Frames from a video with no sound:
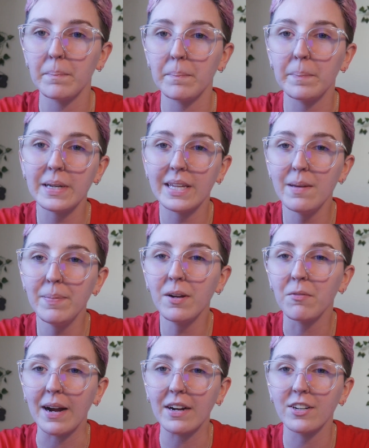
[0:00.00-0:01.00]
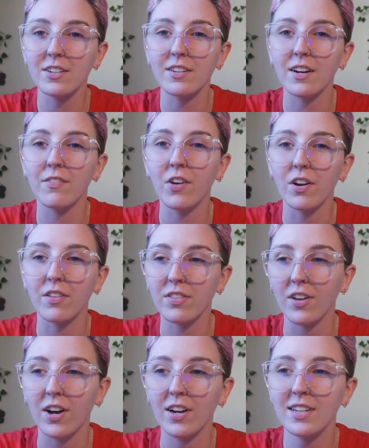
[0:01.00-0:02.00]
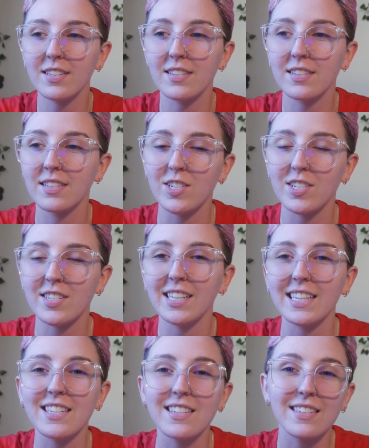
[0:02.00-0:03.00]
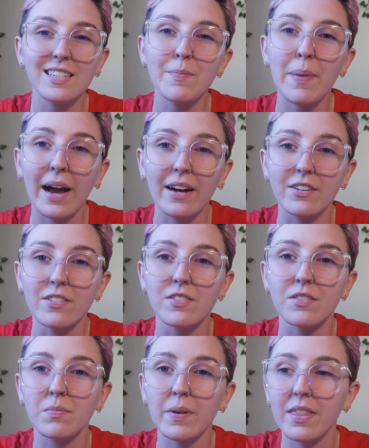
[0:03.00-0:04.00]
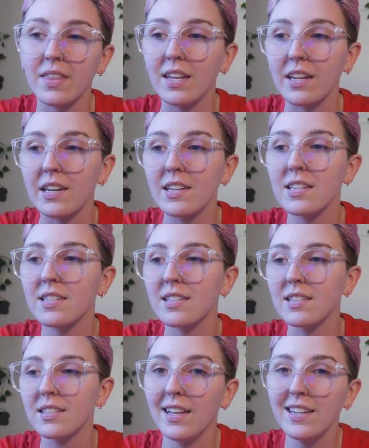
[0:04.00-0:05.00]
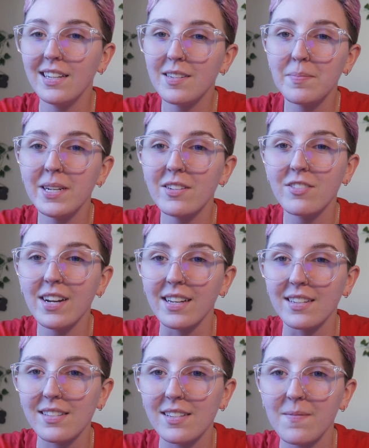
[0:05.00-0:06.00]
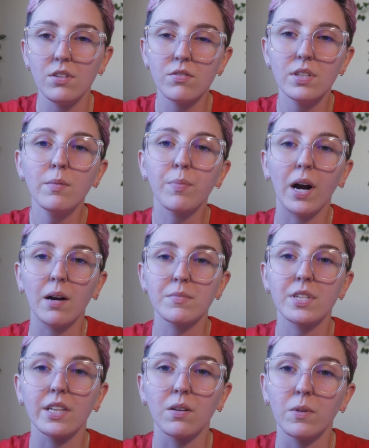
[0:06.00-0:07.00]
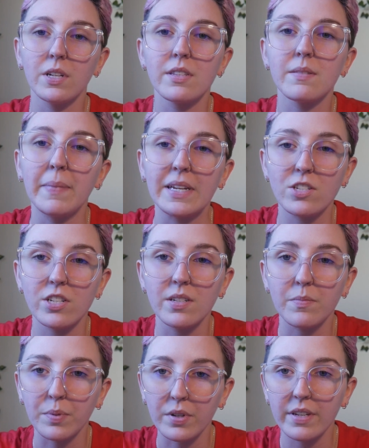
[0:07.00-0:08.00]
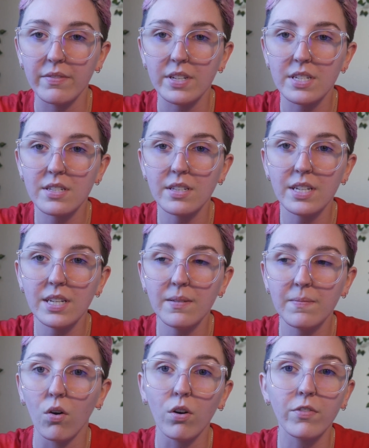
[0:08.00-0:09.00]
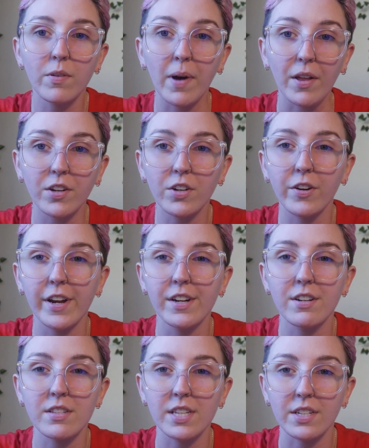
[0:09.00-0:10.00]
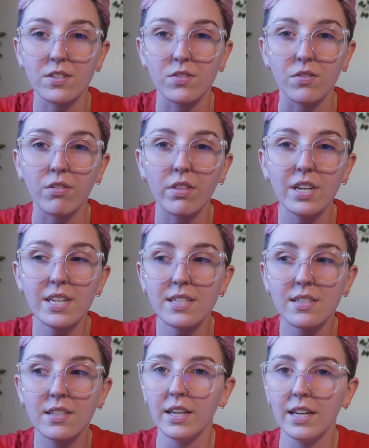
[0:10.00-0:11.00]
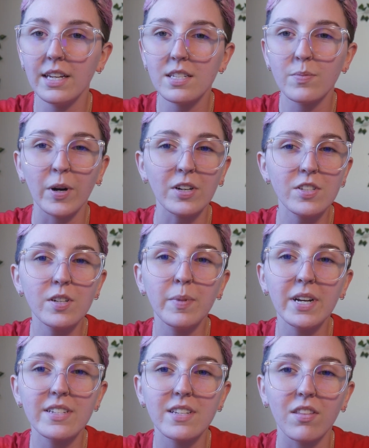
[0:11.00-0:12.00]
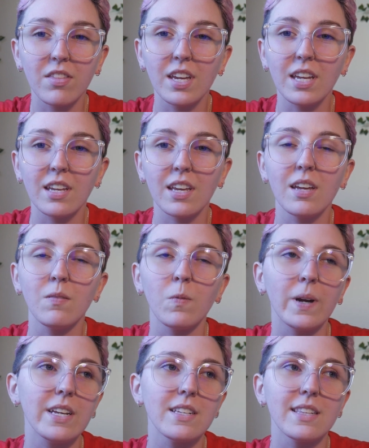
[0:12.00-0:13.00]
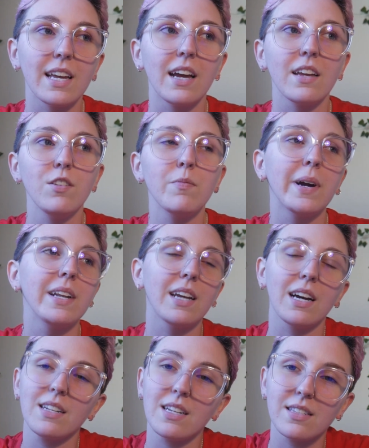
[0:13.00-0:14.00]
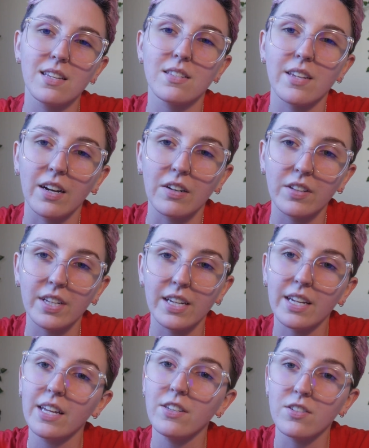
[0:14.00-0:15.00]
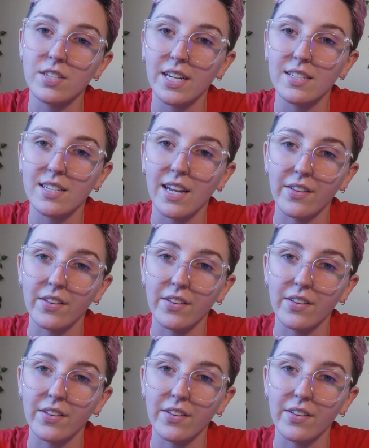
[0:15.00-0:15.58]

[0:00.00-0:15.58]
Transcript: but keeping record of our thoughts just lets us see patterns within us that need to be addressed. Using prompts like the ones mentioned previously, or from other creators like Struthless, it sparks your brain to think in ways that you might not necessarily in your day-to-day